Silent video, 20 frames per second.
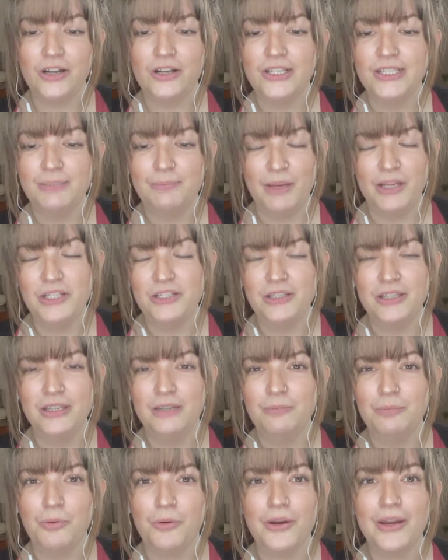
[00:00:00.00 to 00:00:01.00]
are especially
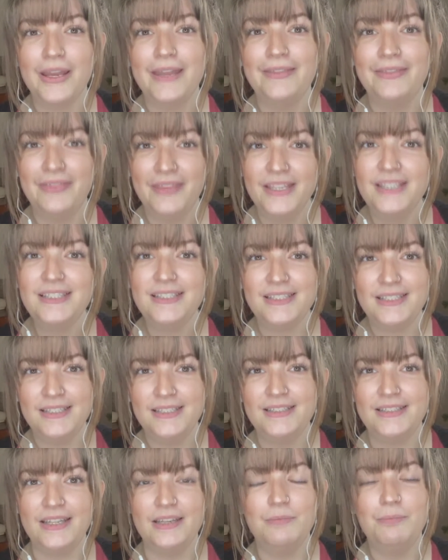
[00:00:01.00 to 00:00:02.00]
important this
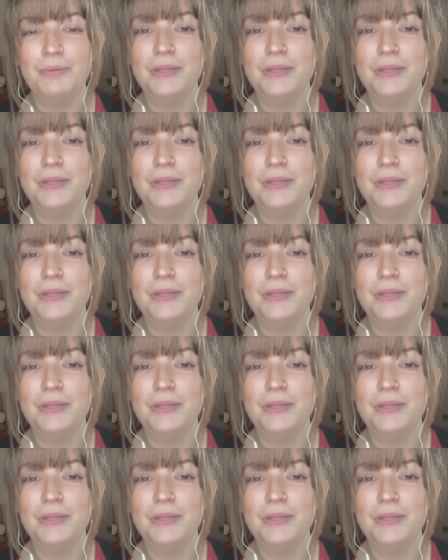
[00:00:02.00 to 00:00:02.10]
season